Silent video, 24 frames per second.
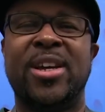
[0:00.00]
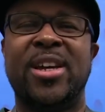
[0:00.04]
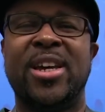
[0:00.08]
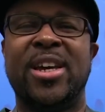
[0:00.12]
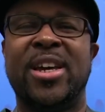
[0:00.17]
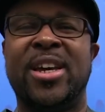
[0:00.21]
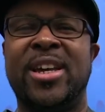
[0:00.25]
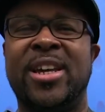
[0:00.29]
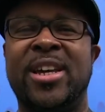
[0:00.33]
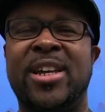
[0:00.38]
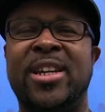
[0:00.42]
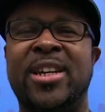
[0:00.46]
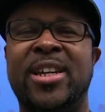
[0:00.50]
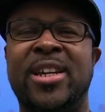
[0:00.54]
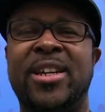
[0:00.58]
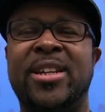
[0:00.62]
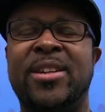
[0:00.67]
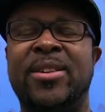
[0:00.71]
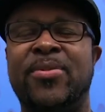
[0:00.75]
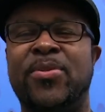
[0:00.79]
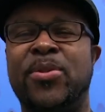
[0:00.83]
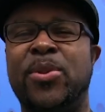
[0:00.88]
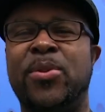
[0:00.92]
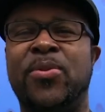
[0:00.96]

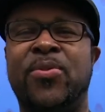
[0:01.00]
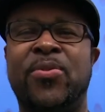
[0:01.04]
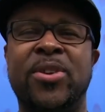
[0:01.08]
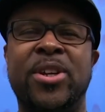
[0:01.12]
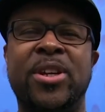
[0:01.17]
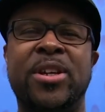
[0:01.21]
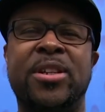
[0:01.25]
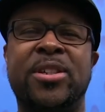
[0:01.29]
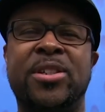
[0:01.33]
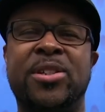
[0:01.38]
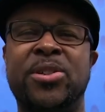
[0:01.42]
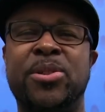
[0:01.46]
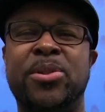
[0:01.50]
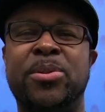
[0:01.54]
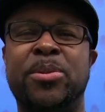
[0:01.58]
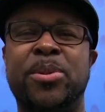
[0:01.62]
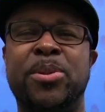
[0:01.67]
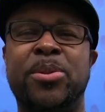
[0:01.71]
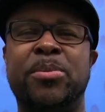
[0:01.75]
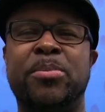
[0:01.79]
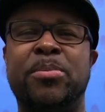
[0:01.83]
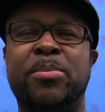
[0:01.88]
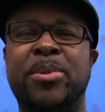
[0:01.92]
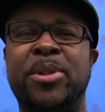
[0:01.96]
And if you're Phoenix, you
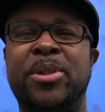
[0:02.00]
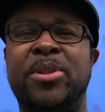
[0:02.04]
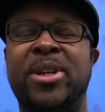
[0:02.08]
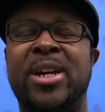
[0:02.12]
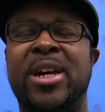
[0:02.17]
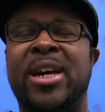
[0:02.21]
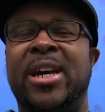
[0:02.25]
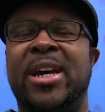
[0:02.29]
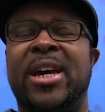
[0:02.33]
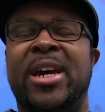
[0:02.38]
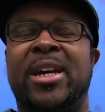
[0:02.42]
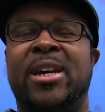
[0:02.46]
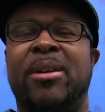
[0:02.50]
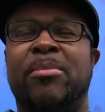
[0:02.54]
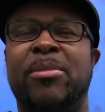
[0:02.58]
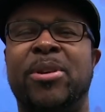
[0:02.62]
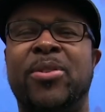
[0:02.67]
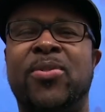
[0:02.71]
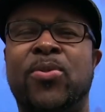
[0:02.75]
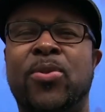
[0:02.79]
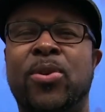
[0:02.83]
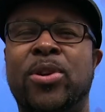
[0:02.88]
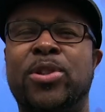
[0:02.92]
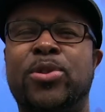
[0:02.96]
know, that can
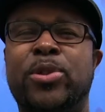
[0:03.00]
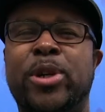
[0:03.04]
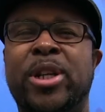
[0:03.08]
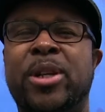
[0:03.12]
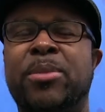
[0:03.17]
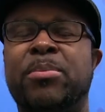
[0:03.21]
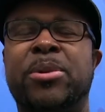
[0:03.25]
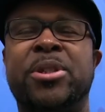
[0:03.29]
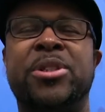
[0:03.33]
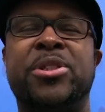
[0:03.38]
be frustrating.